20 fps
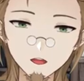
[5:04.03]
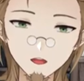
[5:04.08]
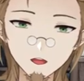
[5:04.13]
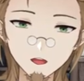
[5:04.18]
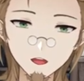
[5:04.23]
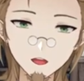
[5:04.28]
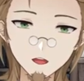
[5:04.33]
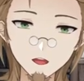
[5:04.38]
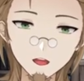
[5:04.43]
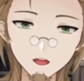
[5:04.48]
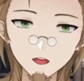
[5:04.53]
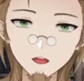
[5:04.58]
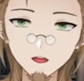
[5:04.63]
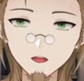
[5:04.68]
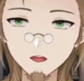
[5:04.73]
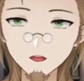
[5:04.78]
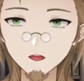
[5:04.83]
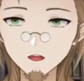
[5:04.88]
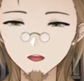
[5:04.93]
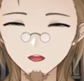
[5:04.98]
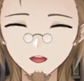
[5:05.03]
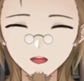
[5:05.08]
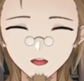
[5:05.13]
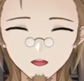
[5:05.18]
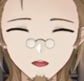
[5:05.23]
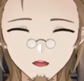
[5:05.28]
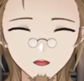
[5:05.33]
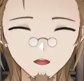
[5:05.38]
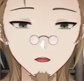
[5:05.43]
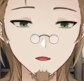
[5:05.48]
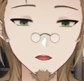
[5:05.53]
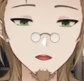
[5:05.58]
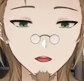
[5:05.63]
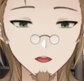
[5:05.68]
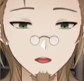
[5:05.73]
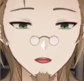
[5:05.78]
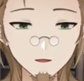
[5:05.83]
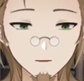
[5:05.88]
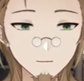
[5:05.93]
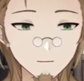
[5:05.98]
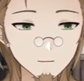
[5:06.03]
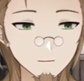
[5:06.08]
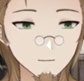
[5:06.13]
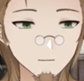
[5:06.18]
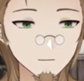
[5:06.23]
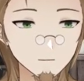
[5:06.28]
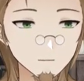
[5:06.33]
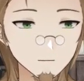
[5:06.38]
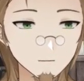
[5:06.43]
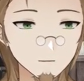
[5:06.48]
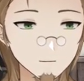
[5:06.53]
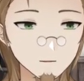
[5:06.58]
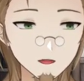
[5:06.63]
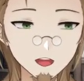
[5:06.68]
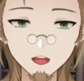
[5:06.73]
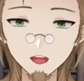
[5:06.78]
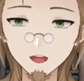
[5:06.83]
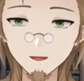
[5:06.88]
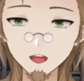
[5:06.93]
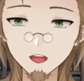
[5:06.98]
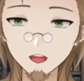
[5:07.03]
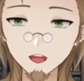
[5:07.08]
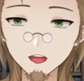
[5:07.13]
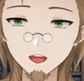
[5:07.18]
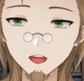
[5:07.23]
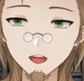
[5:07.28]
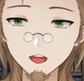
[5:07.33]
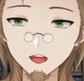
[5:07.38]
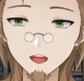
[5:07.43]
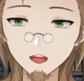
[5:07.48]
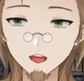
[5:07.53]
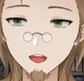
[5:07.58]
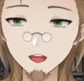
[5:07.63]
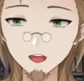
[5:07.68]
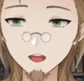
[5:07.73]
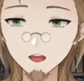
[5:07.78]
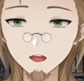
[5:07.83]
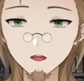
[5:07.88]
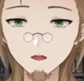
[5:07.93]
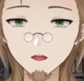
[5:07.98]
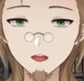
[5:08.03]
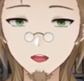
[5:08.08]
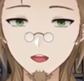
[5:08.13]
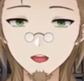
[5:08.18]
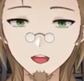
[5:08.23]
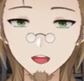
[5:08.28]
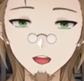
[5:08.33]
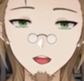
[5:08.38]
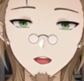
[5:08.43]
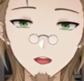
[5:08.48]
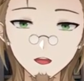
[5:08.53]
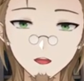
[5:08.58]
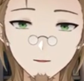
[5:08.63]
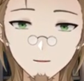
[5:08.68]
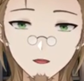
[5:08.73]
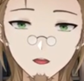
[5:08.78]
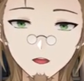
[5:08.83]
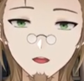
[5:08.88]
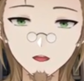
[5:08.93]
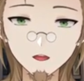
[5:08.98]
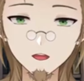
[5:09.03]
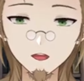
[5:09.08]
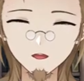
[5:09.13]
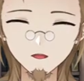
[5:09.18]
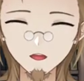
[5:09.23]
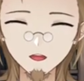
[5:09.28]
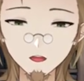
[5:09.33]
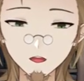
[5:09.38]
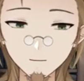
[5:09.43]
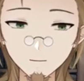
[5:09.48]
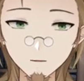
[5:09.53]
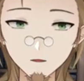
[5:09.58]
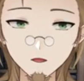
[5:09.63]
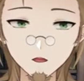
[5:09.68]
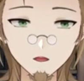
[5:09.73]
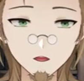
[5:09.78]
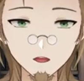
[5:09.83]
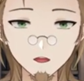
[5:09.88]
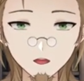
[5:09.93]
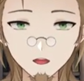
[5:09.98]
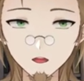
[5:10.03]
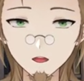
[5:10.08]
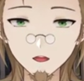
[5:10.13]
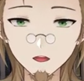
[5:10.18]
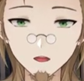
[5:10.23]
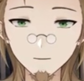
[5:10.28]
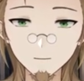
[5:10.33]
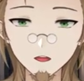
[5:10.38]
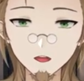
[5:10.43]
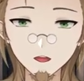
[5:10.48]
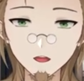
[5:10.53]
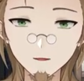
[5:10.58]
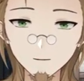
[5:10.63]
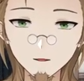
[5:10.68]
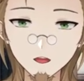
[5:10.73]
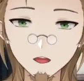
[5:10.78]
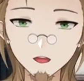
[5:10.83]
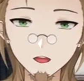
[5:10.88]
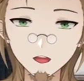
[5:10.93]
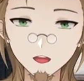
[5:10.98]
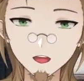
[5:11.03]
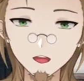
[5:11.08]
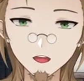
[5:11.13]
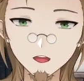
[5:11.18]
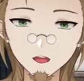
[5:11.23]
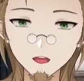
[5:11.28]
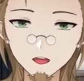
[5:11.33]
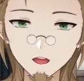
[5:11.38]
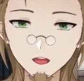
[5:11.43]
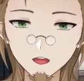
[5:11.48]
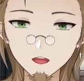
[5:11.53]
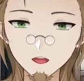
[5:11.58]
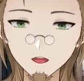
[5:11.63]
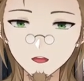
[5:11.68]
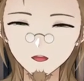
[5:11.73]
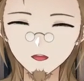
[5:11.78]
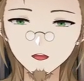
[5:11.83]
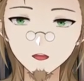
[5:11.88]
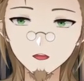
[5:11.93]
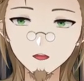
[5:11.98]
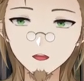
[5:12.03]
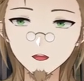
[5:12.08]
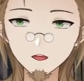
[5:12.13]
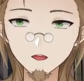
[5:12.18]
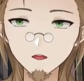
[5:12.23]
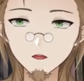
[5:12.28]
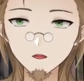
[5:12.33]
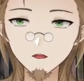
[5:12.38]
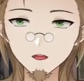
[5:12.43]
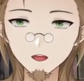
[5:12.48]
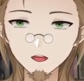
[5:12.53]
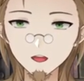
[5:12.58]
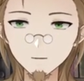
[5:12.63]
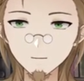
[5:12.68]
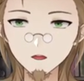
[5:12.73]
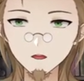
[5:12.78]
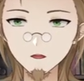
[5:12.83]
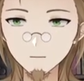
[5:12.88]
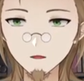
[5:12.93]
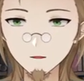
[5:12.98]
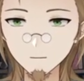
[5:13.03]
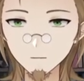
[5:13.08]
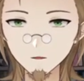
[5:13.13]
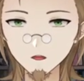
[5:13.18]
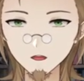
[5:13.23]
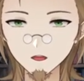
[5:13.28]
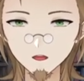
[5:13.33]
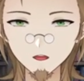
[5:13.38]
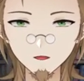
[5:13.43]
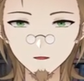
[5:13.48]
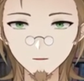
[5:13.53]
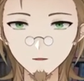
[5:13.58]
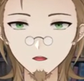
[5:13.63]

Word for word: Leadale. That's essentially what it does. It doesn't really say that she was in there for a long time and anything like that, yada yada. Already, I'm a little bit upset. Anyway,